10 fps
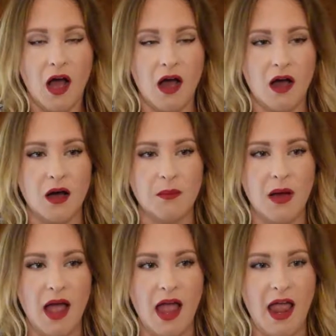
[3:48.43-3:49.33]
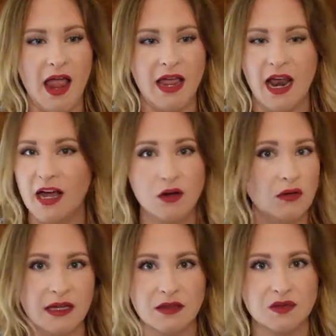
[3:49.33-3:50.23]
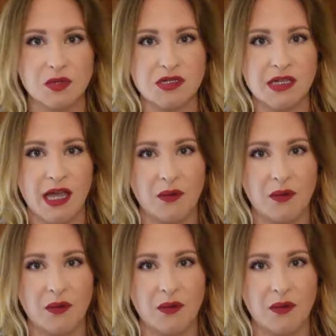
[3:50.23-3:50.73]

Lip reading: And I don't like those personally.